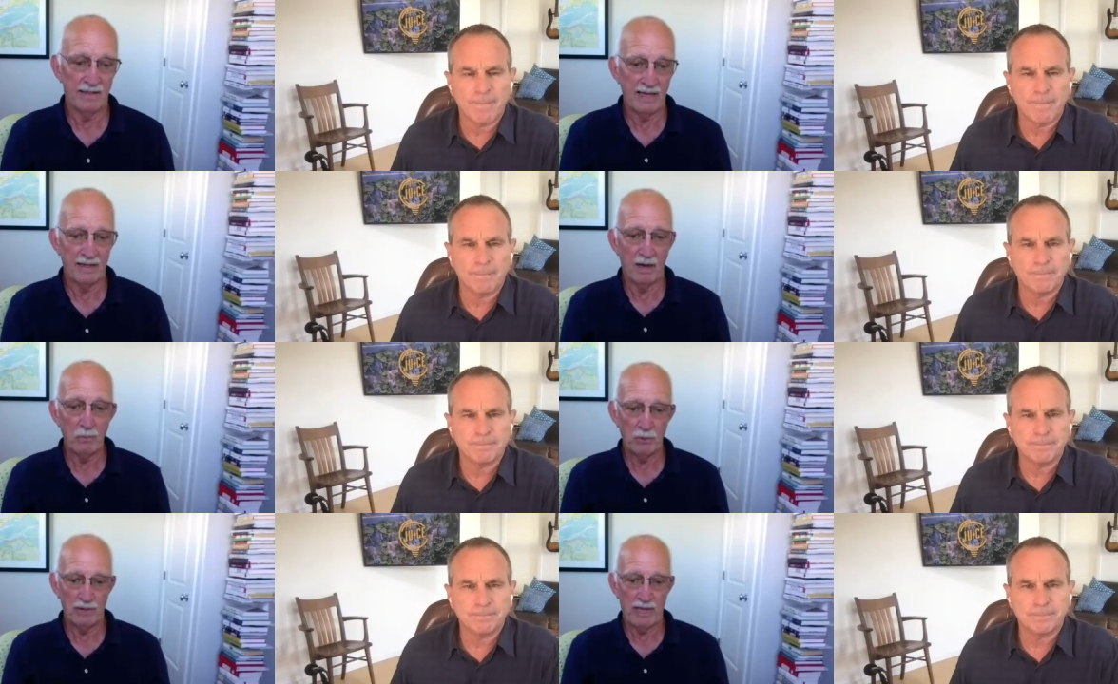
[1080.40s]
Speaker 1: upward
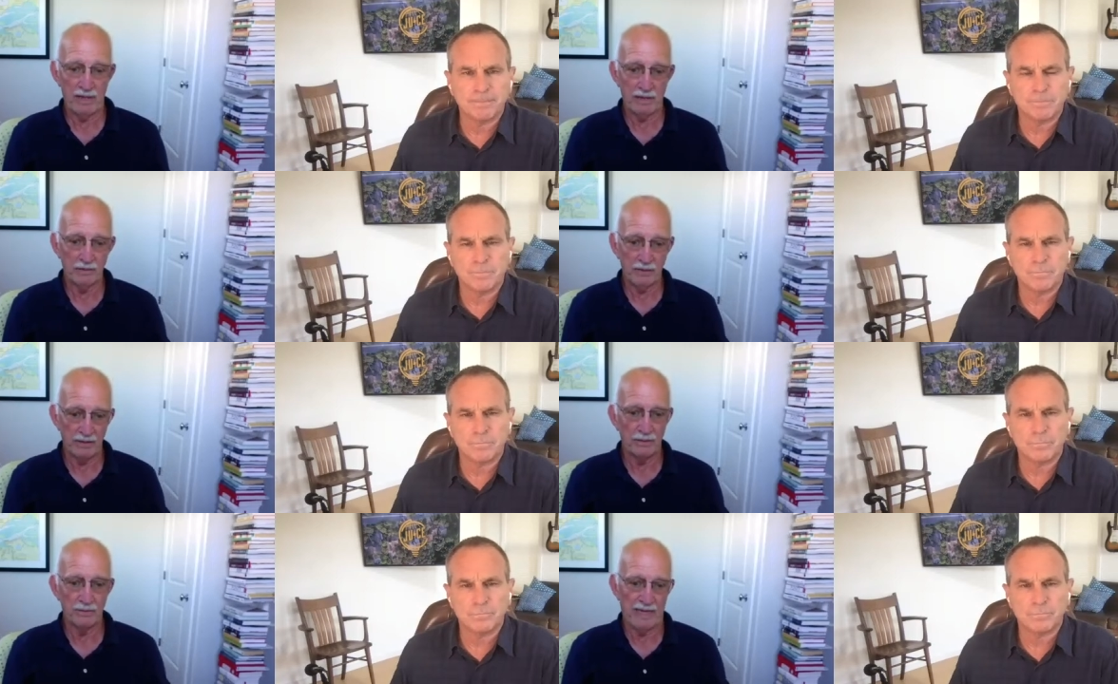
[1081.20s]
at a greater
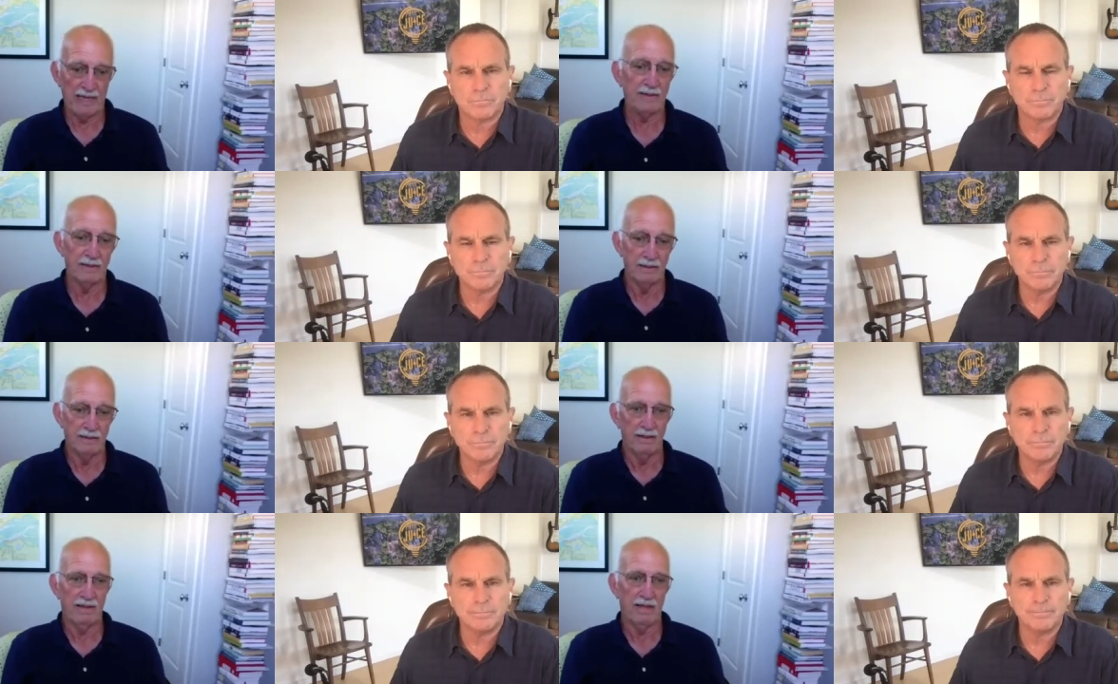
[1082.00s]
rate
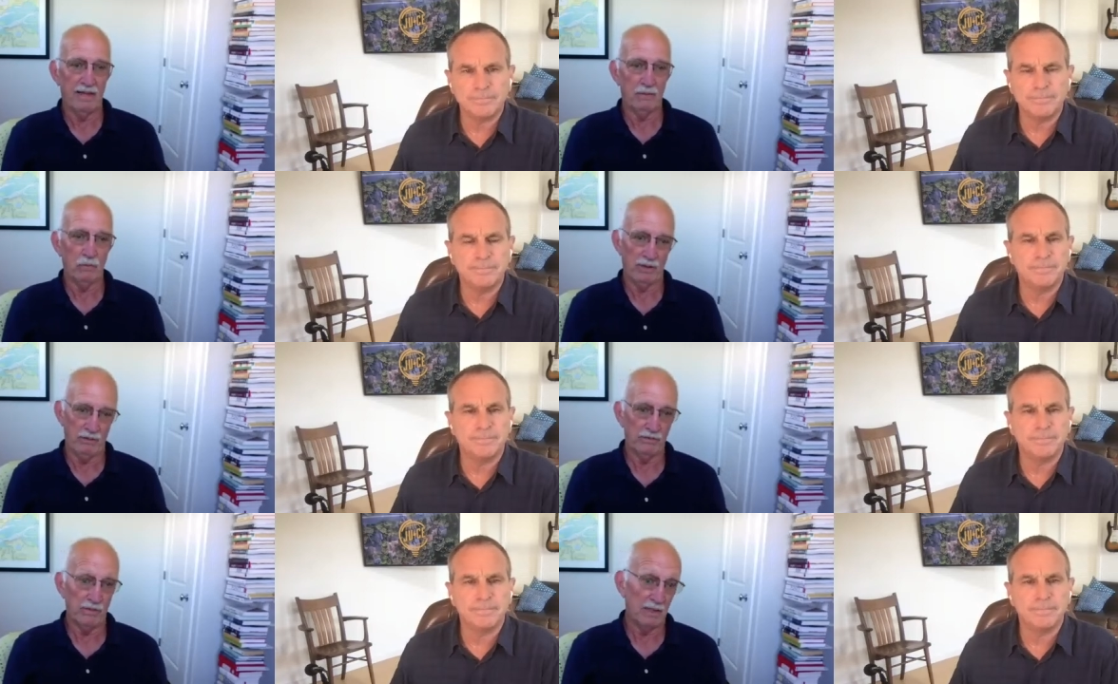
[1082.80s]
than what you've
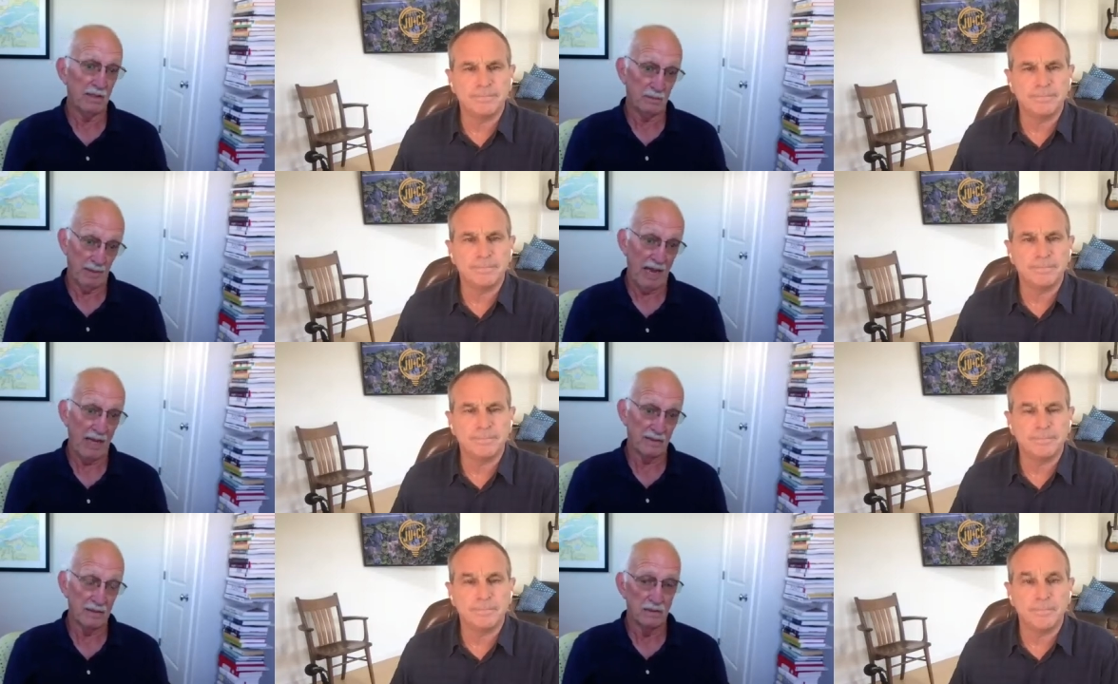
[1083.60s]
seen in the past.
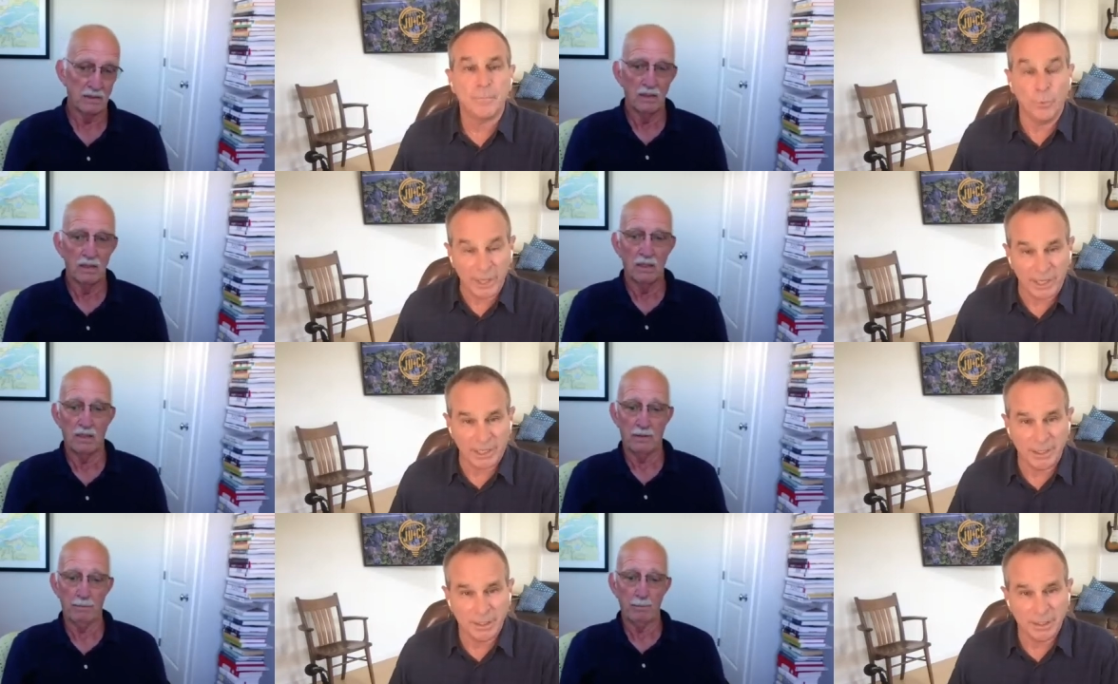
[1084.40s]

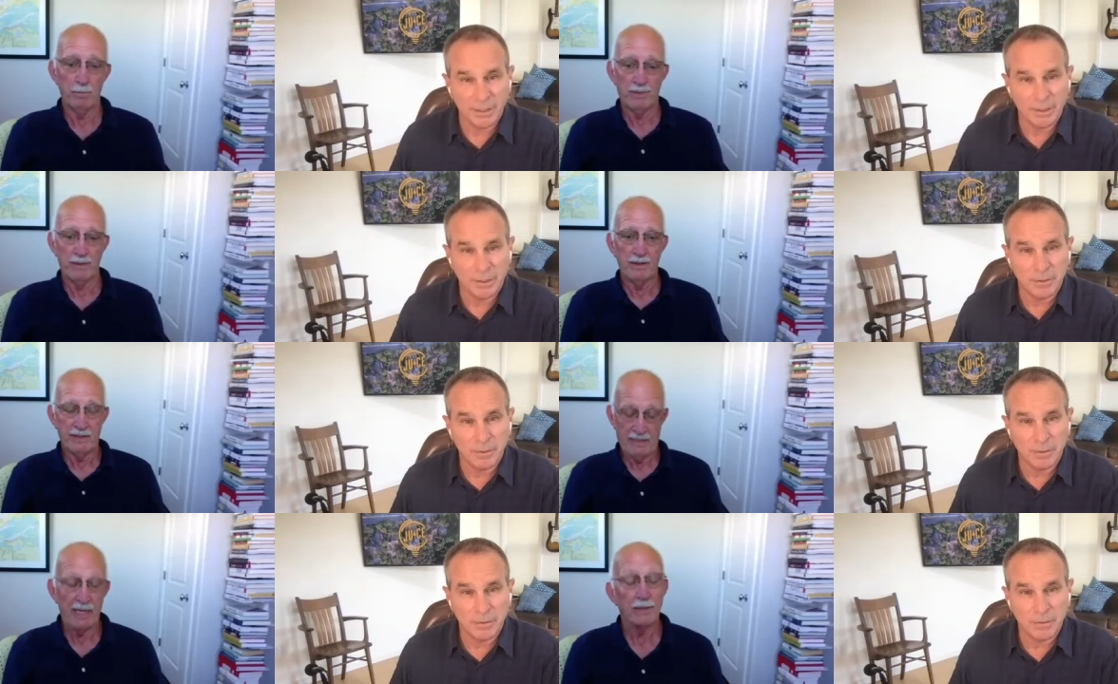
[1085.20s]
Speaker 2: Really?
Speaker 1: Yeah.
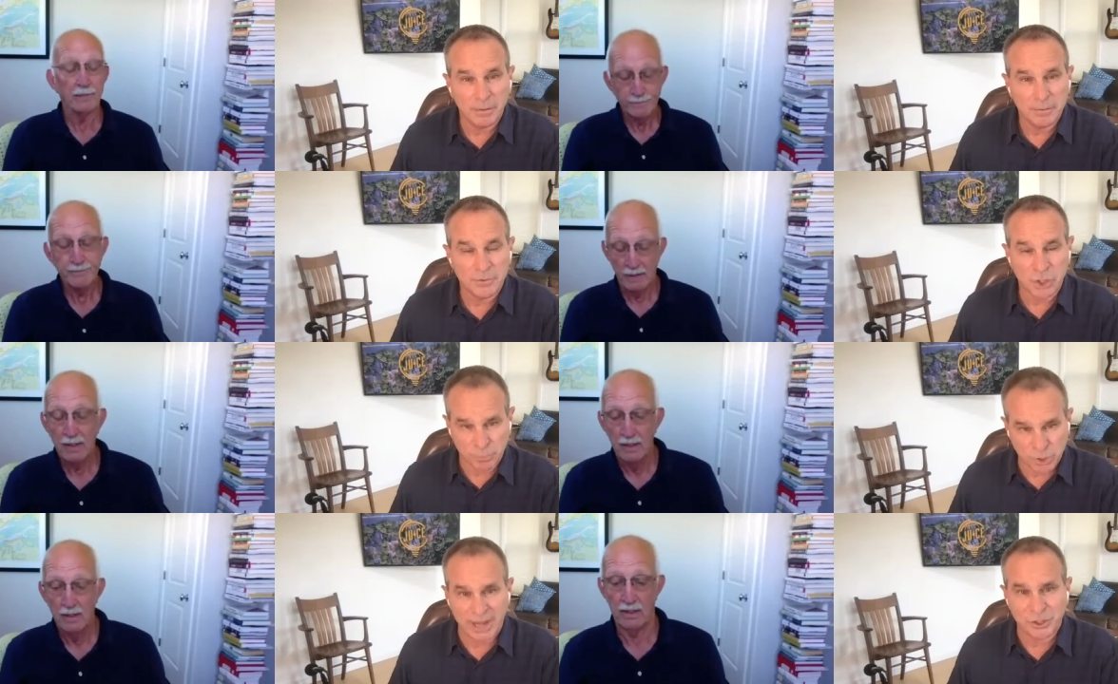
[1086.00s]

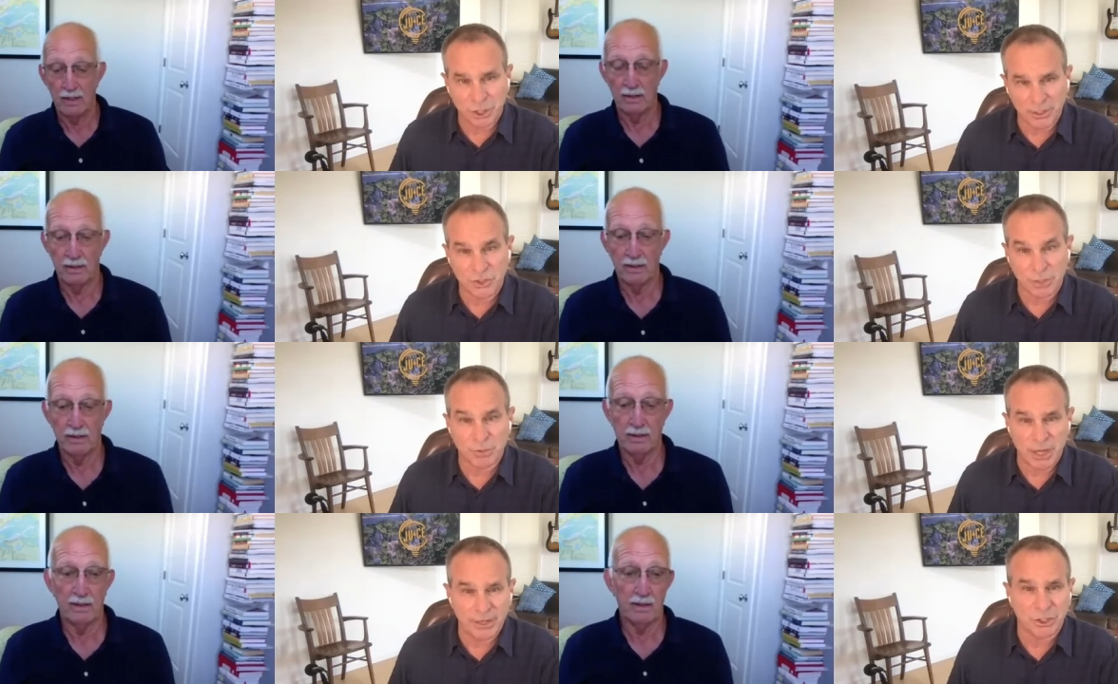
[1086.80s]

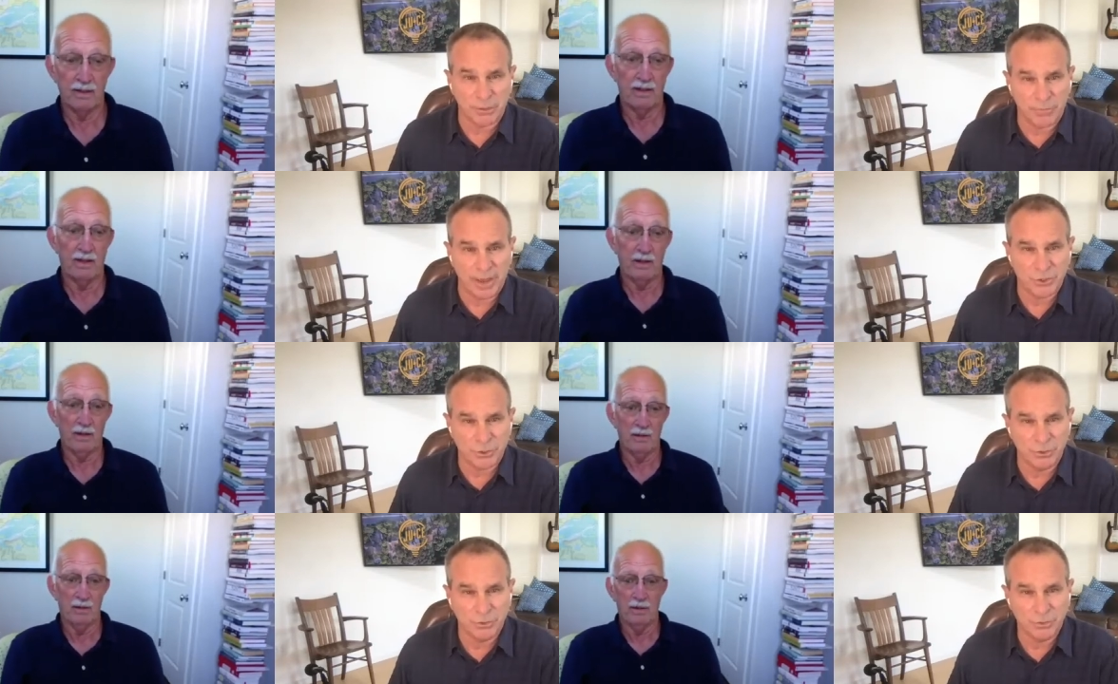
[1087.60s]
Speaker 2: Substantially
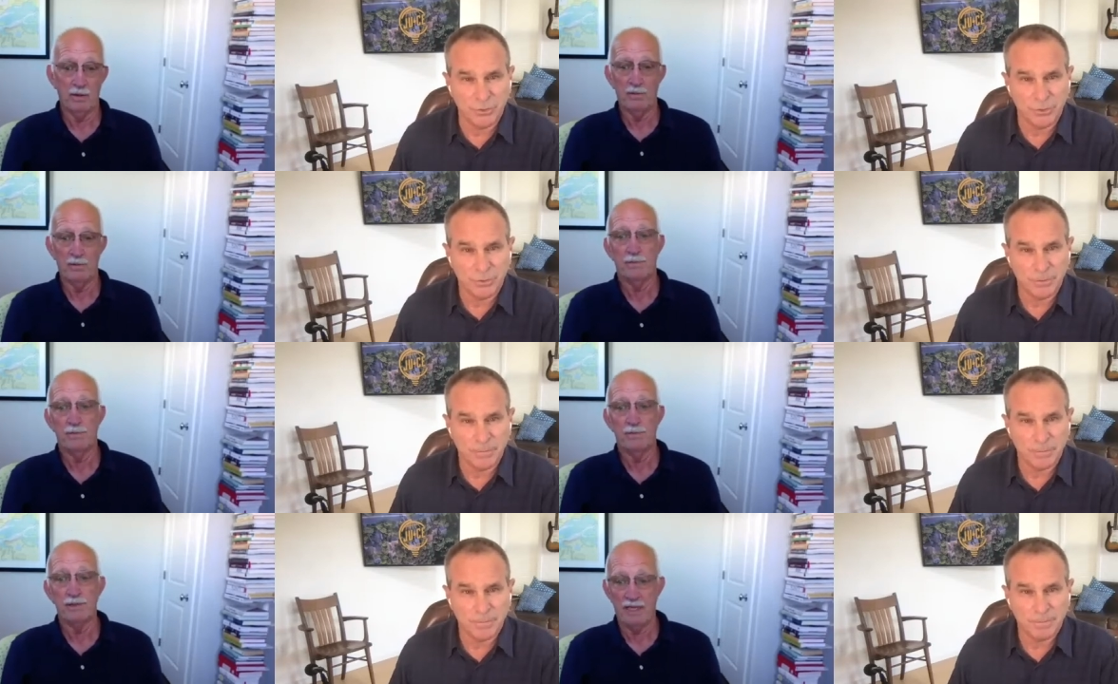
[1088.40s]
faster.
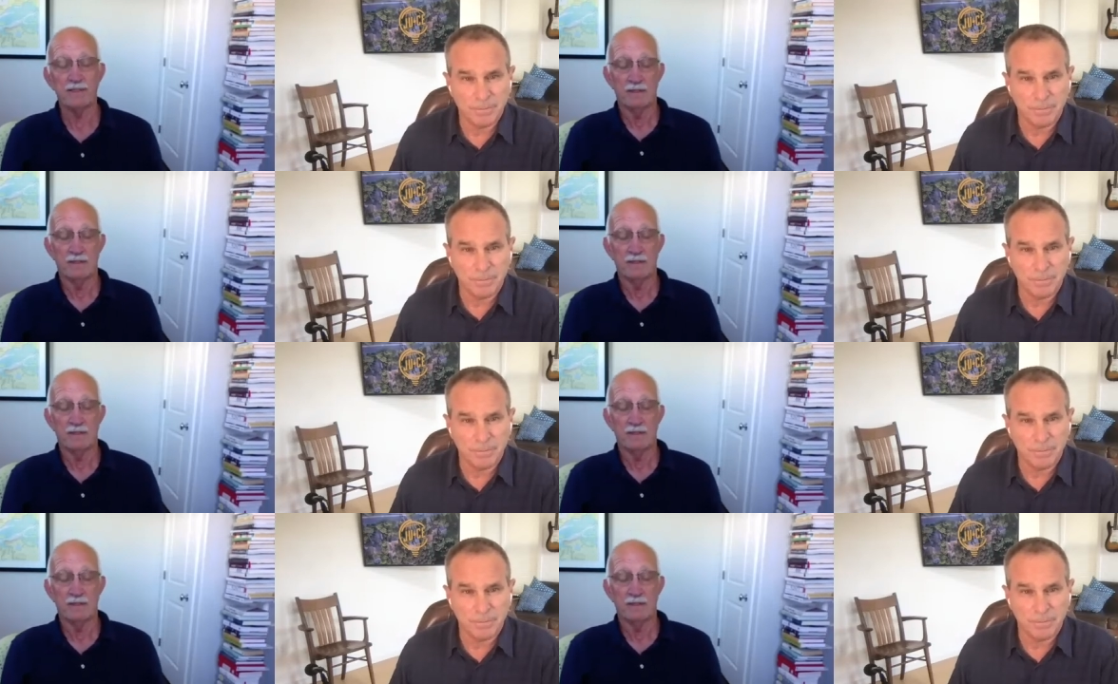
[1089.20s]
Speaker 1: Yes.